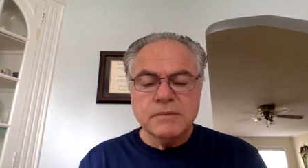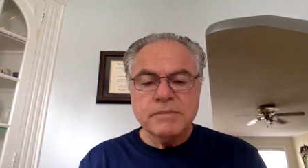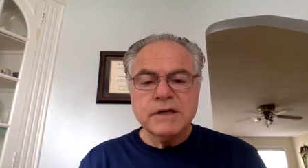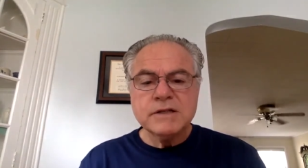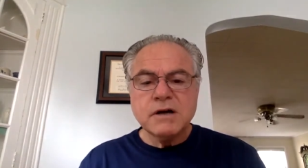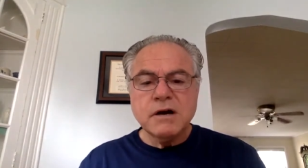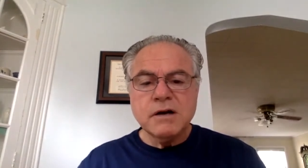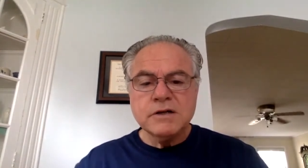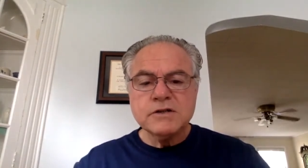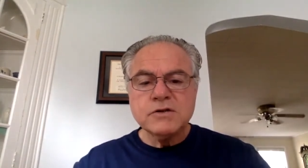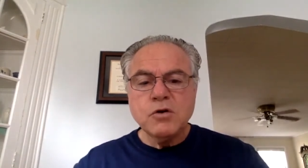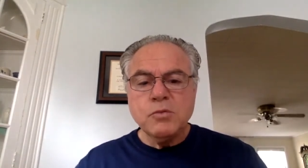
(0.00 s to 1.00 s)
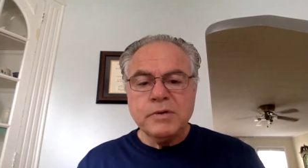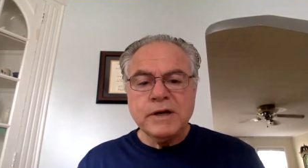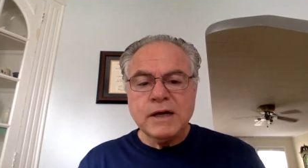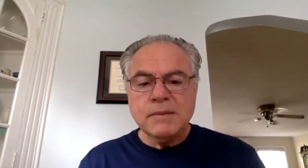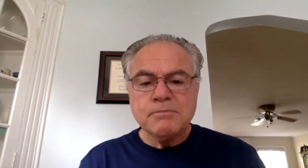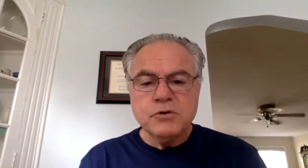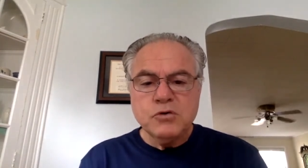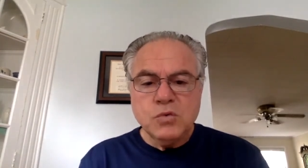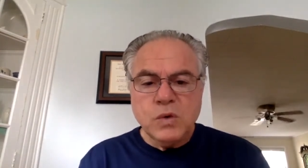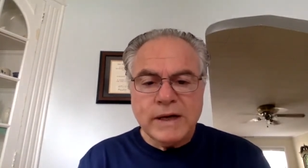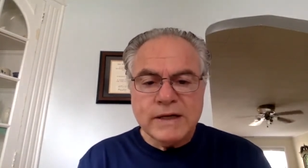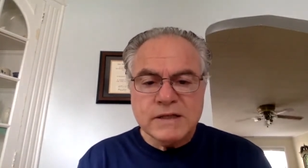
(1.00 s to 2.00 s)
because art is opening up new
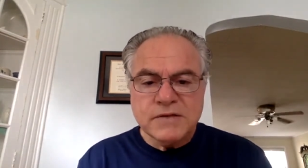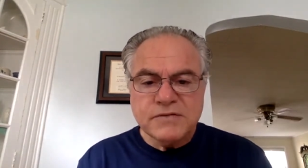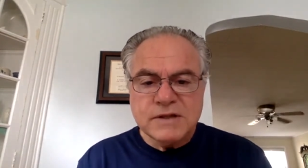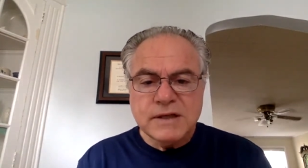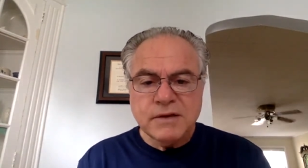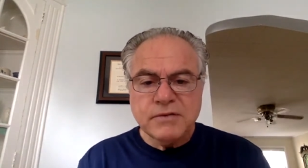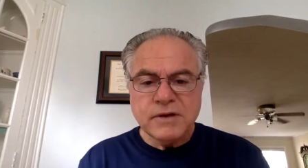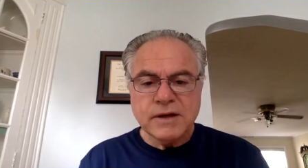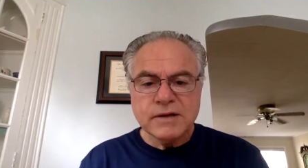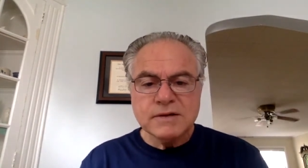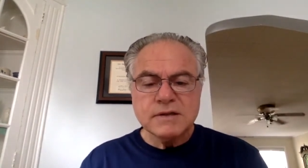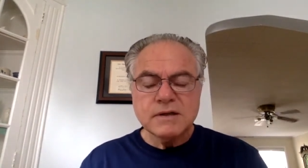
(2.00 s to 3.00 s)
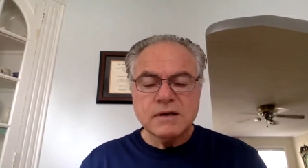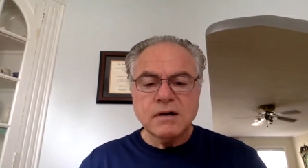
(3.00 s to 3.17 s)
ways of seeing things